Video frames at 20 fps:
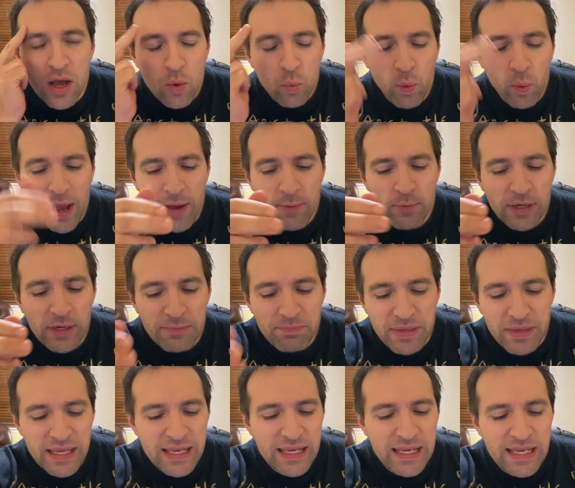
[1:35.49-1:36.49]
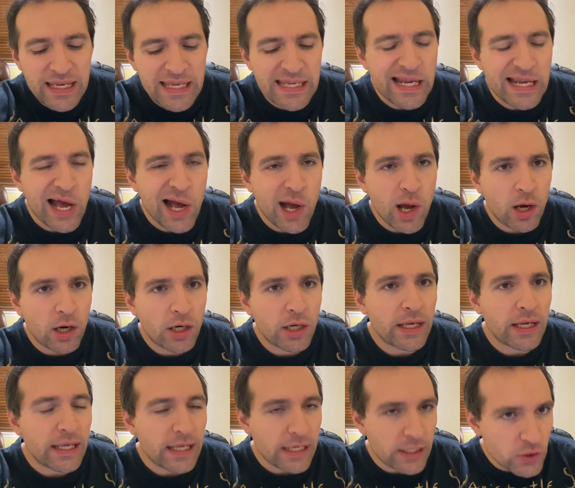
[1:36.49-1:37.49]
why would it be in
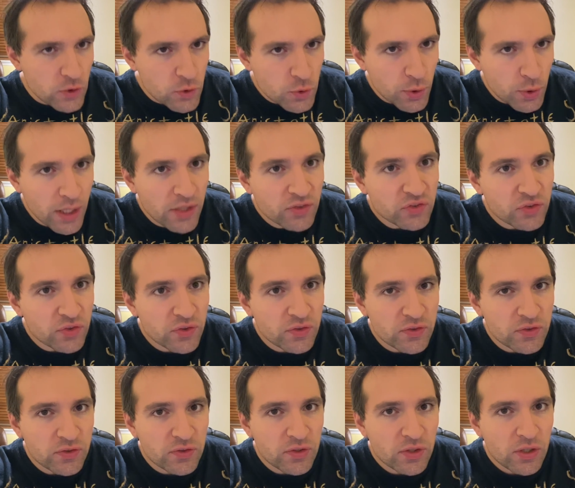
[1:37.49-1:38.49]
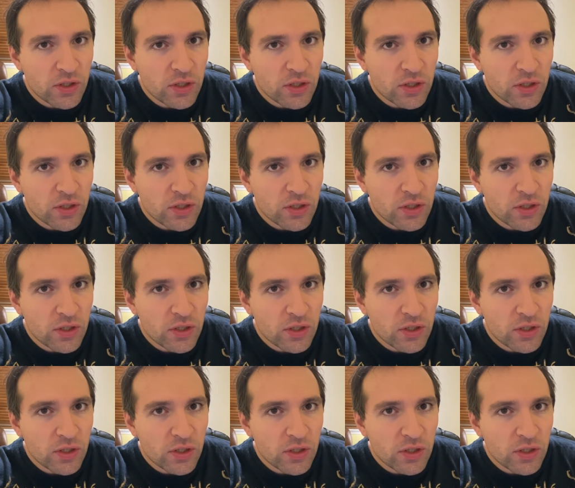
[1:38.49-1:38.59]
our interests